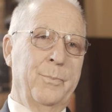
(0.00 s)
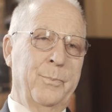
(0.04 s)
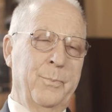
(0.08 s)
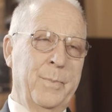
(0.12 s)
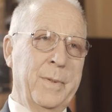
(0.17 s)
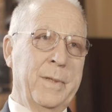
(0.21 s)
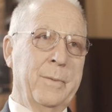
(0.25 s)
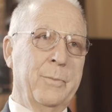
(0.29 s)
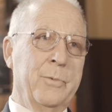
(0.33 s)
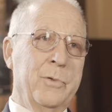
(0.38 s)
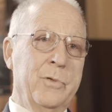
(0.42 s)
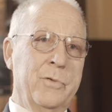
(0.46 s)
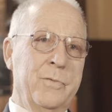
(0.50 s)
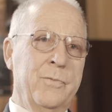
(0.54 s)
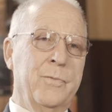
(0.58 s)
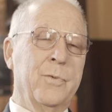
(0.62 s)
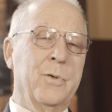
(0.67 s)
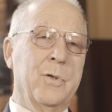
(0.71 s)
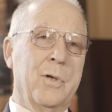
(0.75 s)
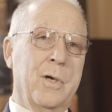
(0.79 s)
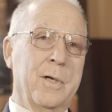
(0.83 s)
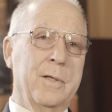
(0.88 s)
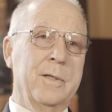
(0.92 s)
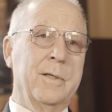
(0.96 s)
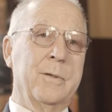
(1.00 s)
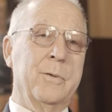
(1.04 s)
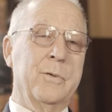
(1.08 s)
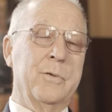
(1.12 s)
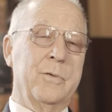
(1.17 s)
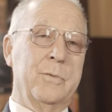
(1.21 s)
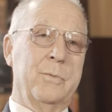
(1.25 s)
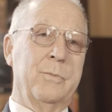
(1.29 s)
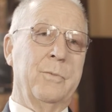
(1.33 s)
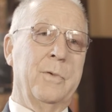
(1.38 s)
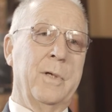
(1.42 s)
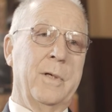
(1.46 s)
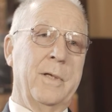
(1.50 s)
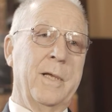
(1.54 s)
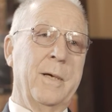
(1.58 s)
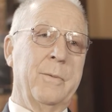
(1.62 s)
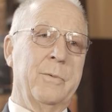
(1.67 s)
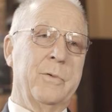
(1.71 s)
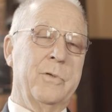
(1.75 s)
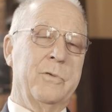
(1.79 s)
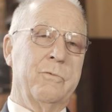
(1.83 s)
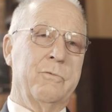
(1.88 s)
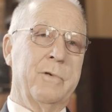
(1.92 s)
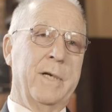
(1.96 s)
But it was full on. That
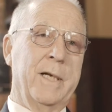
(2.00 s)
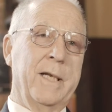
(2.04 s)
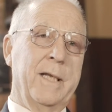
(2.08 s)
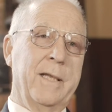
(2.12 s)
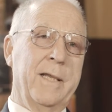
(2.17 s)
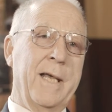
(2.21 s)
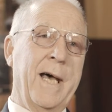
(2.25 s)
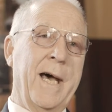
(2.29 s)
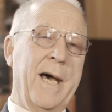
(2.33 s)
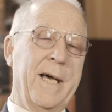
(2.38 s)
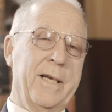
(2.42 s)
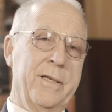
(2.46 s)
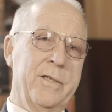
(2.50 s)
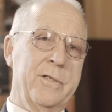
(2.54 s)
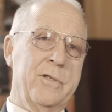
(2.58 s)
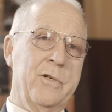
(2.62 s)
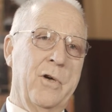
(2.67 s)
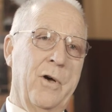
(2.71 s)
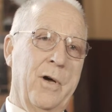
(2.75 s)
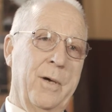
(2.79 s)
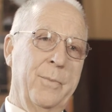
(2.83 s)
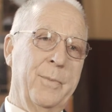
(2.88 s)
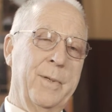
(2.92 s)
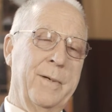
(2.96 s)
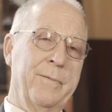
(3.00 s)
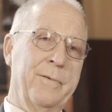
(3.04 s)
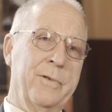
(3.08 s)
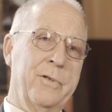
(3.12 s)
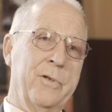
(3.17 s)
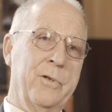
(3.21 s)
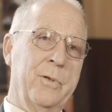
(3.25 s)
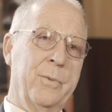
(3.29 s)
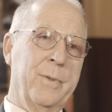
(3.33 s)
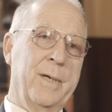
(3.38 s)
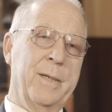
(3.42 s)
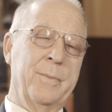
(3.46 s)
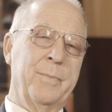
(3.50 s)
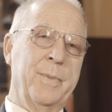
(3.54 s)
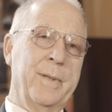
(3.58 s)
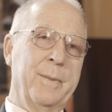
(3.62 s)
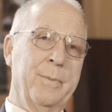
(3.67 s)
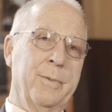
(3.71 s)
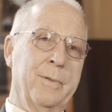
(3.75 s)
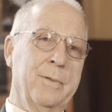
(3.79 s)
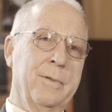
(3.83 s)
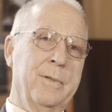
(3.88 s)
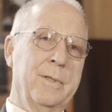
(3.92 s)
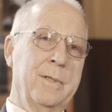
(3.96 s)
was really the hardest time we ever did. We had
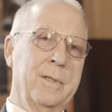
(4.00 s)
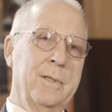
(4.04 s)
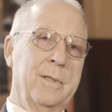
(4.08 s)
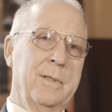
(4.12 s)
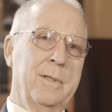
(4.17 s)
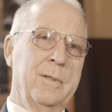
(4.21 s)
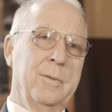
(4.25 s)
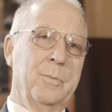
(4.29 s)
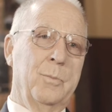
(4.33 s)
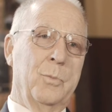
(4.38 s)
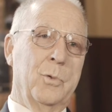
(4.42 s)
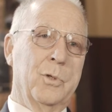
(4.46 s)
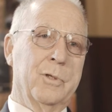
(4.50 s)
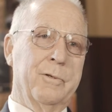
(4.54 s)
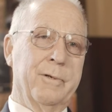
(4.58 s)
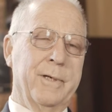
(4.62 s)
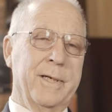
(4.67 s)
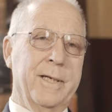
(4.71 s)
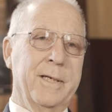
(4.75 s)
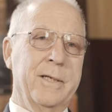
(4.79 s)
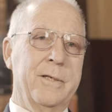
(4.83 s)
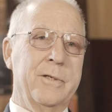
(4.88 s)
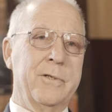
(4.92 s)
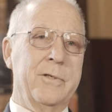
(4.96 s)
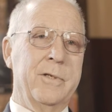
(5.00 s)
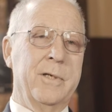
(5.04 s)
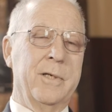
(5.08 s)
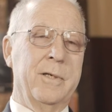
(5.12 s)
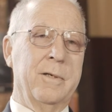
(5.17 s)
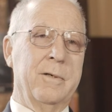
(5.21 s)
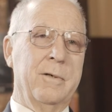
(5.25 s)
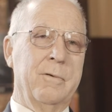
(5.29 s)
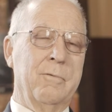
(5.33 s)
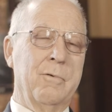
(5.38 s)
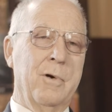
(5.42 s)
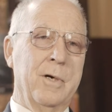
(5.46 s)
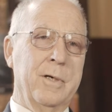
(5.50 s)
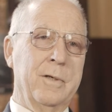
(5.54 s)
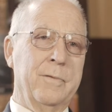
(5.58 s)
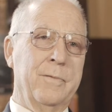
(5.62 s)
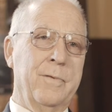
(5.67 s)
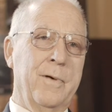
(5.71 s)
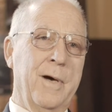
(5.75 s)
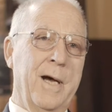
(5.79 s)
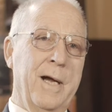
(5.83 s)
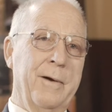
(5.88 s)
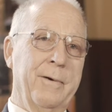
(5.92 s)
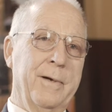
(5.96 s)
people mortaring us and rocket
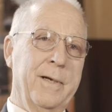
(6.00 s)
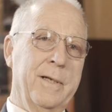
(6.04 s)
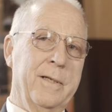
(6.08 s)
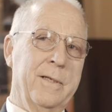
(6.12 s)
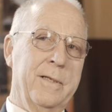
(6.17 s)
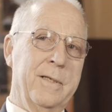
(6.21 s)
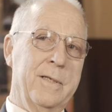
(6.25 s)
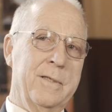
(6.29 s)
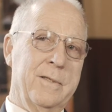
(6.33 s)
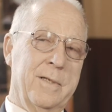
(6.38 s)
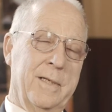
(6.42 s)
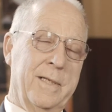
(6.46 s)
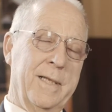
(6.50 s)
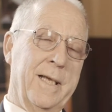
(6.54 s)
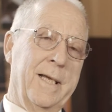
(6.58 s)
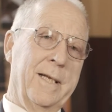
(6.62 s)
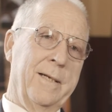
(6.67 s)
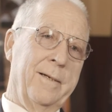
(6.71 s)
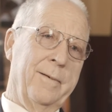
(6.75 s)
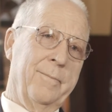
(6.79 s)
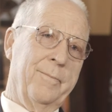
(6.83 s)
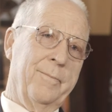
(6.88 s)
firing and things like that.